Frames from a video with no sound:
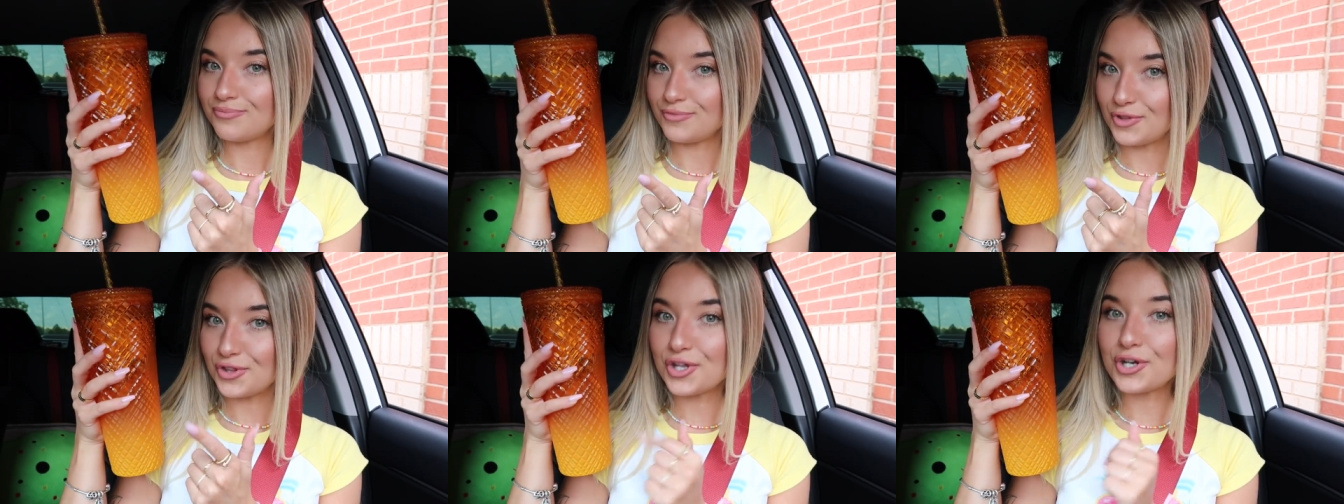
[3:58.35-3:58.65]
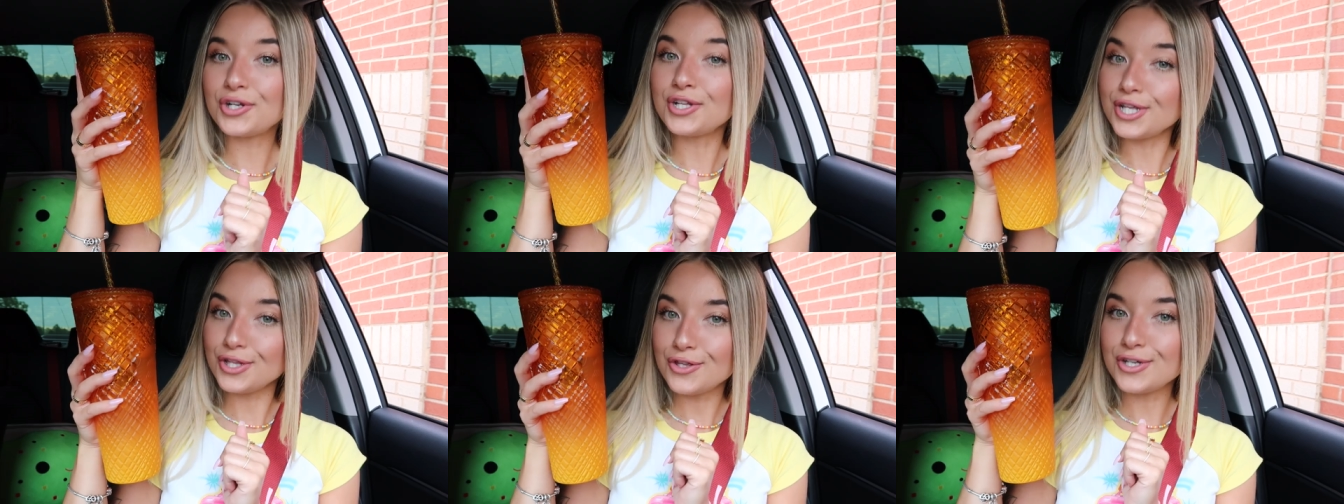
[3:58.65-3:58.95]

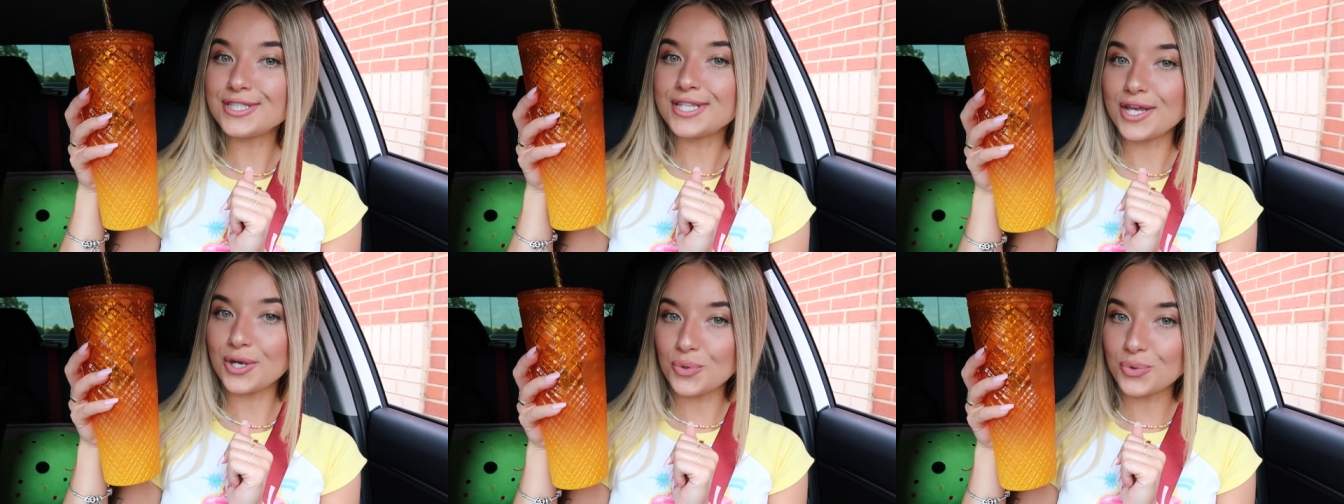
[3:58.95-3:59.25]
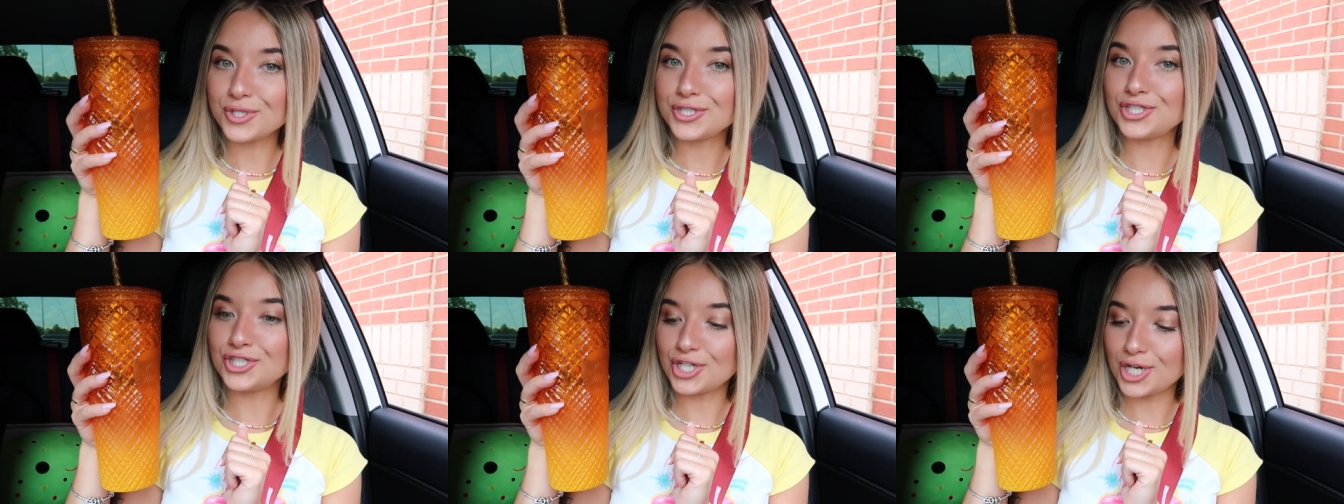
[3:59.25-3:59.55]
Literally looks like
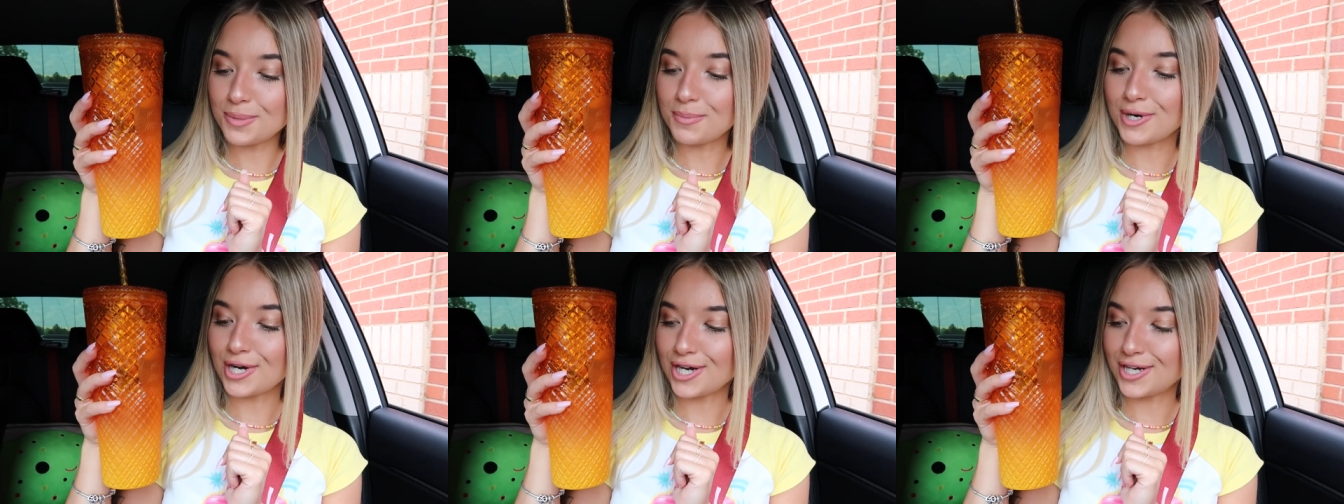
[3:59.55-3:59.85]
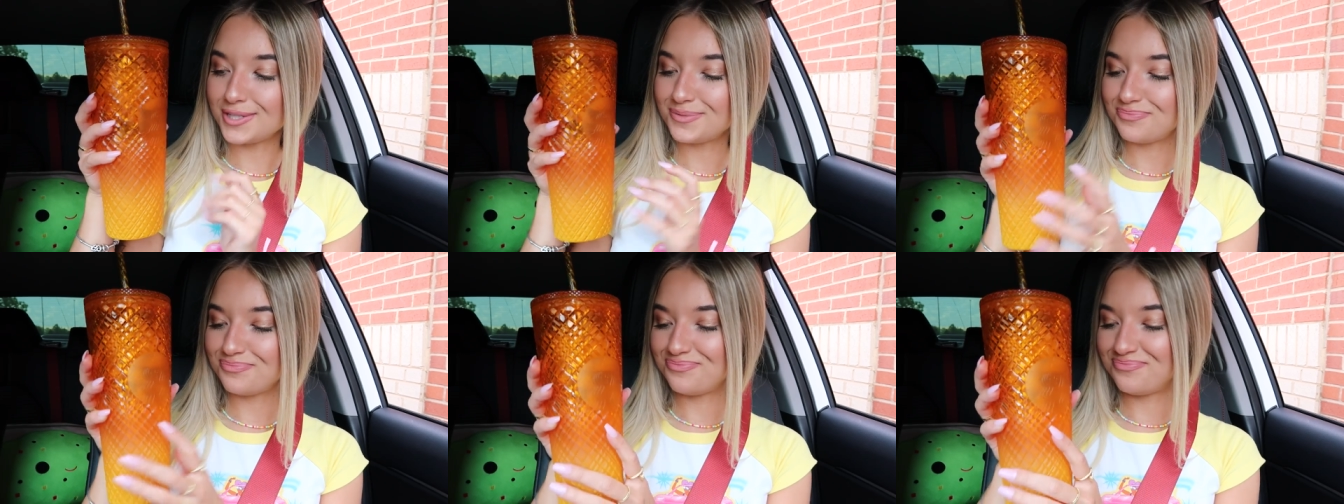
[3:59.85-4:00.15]
orange
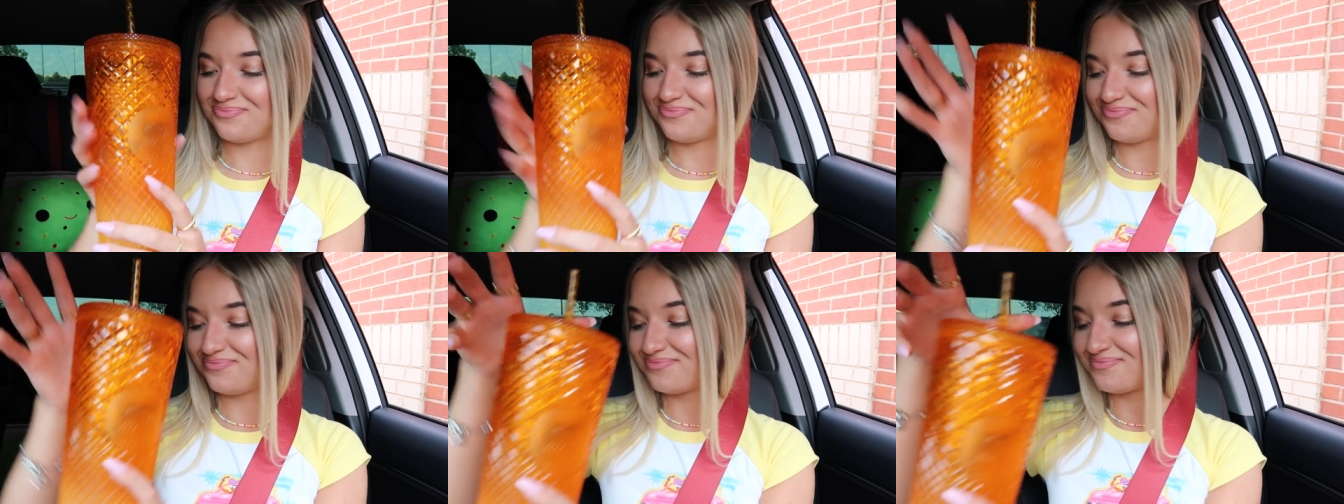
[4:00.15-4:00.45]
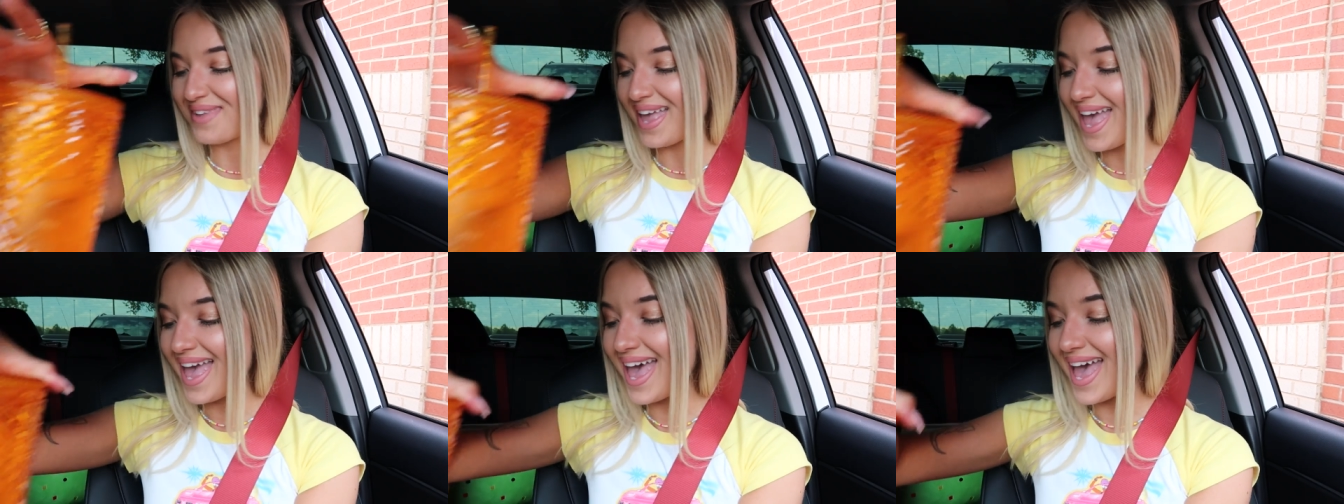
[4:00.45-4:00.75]
sherbet.
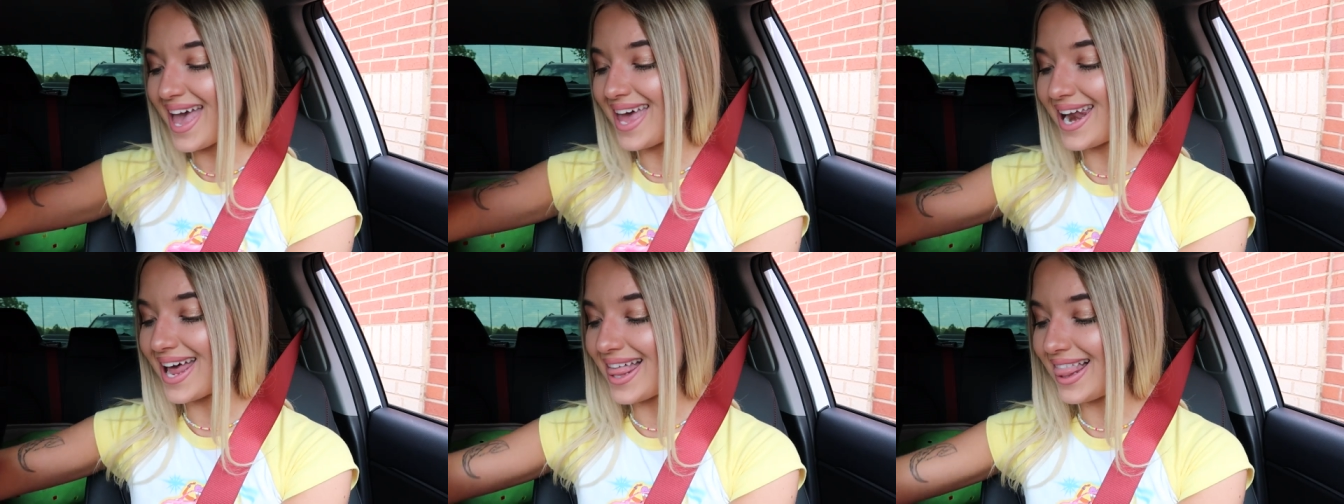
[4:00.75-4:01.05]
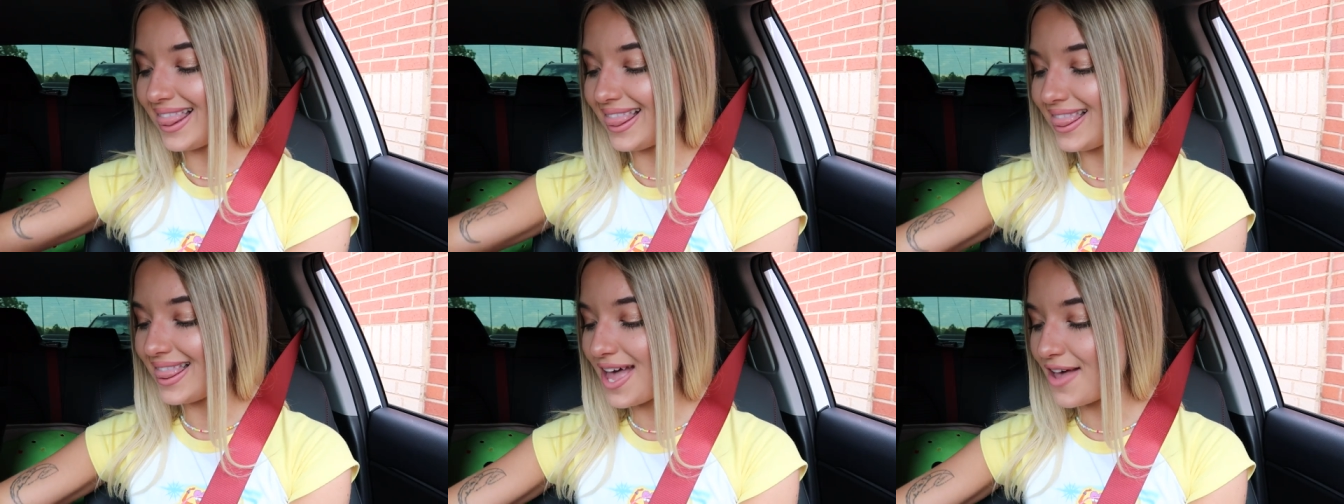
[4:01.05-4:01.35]
And I
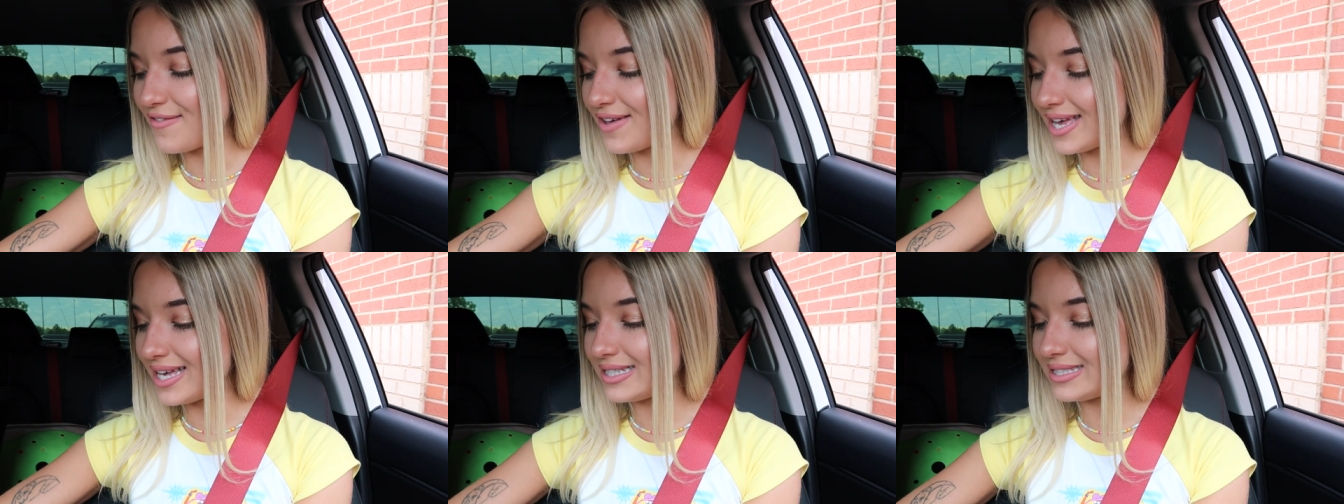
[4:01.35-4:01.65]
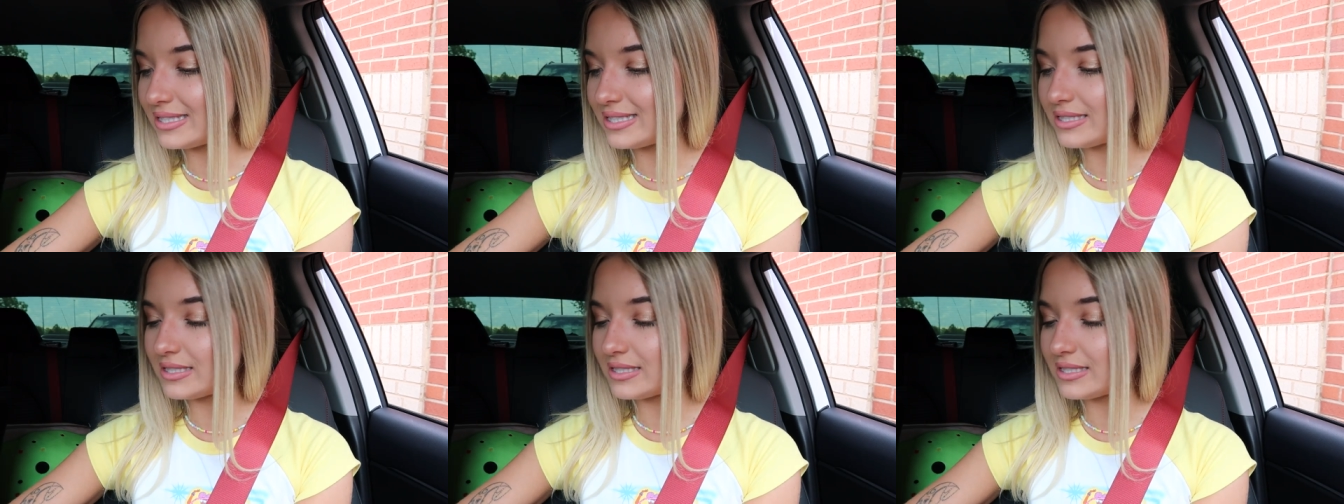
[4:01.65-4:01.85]
love it.